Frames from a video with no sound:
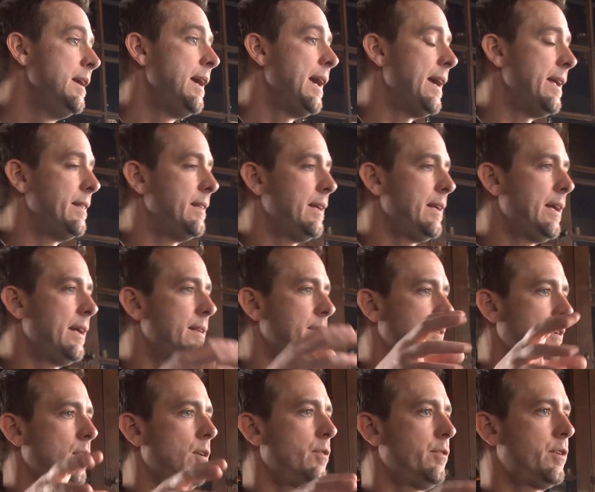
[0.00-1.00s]
and
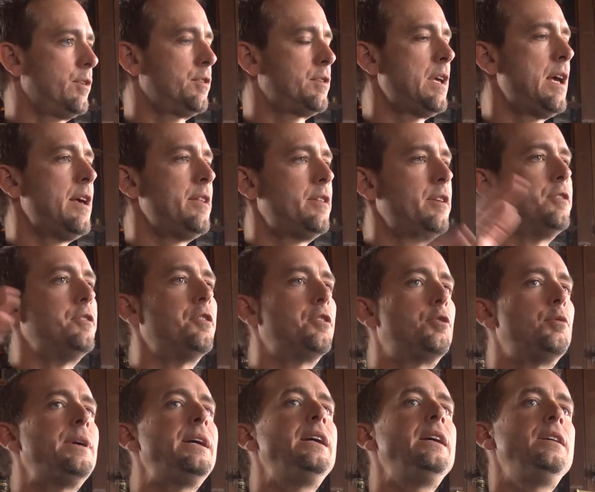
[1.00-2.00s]
the
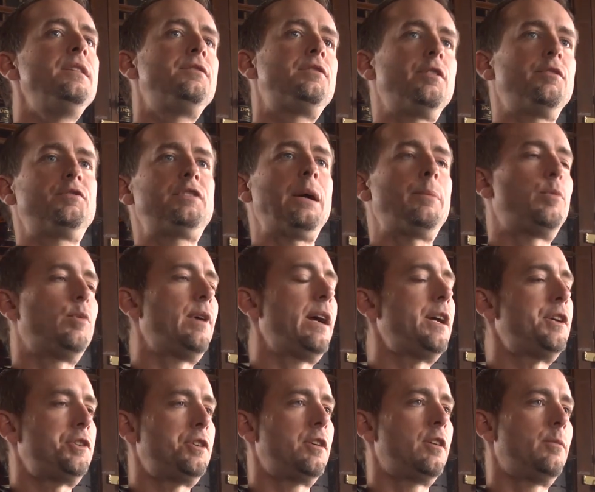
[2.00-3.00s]
degrees of
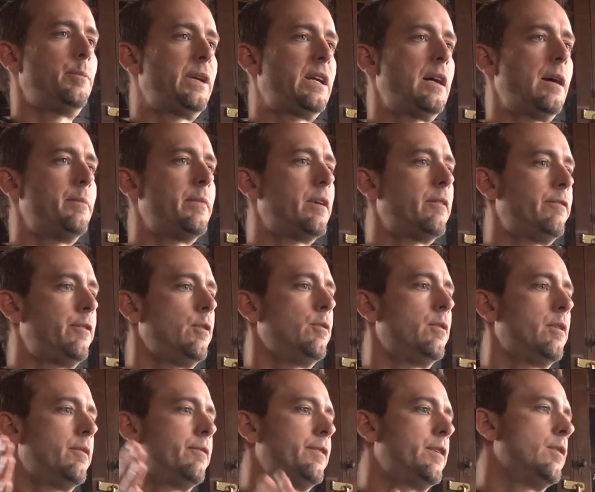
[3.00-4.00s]
separation are becoming
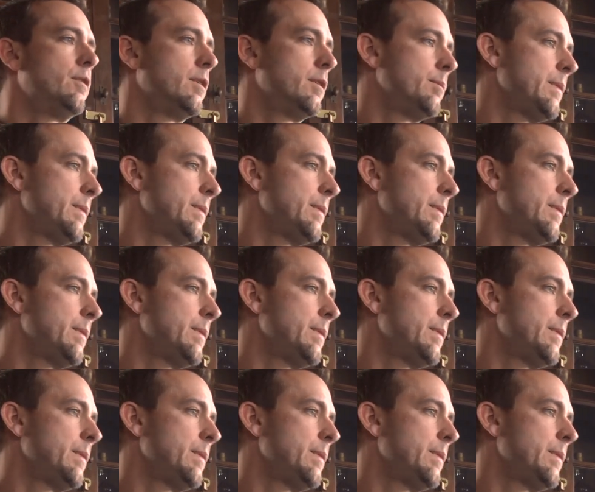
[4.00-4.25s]
fewer and fewer.